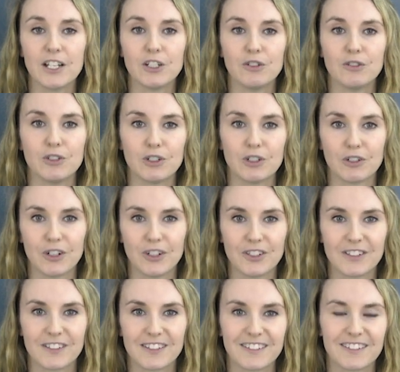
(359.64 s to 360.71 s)
new
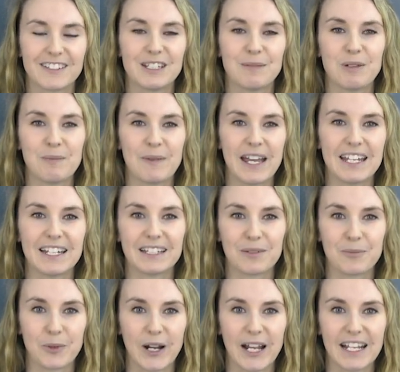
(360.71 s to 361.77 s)
neurons to be made in the
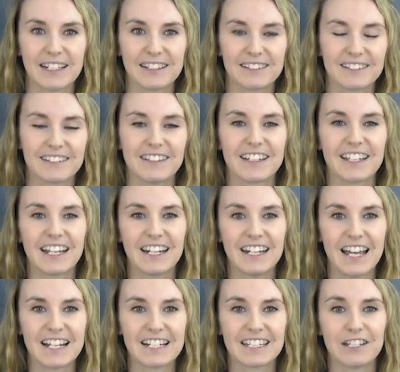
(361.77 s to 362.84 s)
brain that
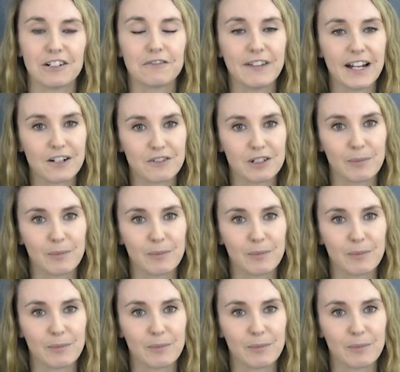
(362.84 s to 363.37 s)
connect the olfactory